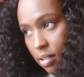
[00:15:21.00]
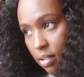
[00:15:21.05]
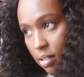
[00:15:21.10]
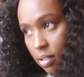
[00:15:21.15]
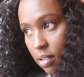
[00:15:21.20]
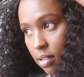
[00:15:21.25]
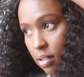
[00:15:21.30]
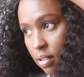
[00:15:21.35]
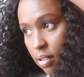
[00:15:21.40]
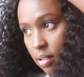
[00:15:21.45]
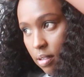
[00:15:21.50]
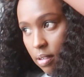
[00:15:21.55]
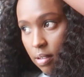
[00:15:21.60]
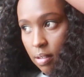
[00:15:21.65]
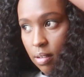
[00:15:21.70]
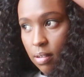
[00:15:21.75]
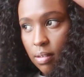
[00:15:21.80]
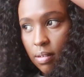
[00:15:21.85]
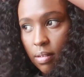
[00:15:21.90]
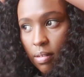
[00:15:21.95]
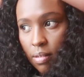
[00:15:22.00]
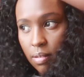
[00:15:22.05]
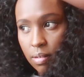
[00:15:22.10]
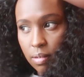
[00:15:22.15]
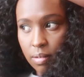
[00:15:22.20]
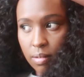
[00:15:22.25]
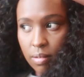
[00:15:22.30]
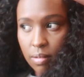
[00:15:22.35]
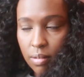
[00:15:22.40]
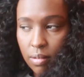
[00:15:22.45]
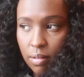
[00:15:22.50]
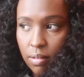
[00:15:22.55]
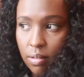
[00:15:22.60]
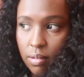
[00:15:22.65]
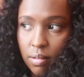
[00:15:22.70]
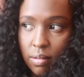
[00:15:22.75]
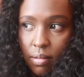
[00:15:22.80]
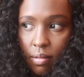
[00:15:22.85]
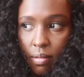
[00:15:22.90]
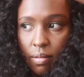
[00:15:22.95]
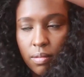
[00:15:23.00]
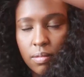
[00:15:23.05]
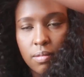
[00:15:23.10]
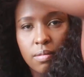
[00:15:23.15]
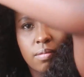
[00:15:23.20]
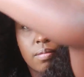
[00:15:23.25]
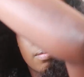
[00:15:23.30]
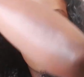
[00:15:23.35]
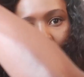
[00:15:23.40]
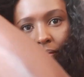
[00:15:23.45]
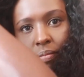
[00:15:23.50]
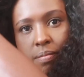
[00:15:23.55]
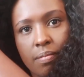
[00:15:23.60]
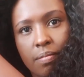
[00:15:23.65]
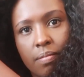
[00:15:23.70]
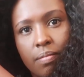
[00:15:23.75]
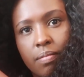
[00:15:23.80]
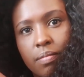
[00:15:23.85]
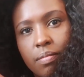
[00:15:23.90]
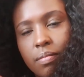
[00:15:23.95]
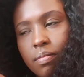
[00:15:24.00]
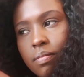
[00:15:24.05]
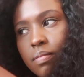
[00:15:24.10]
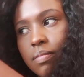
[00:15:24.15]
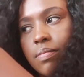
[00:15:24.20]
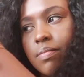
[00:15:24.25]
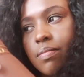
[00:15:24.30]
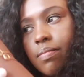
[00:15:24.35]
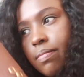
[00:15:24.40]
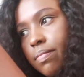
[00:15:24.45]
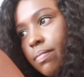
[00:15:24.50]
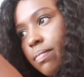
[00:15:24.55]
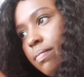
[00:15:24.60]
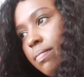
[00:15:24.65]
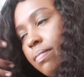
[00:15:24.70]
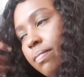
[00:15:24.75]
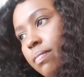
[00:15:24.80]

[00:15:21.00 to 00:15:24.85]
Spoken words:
(no one is talking)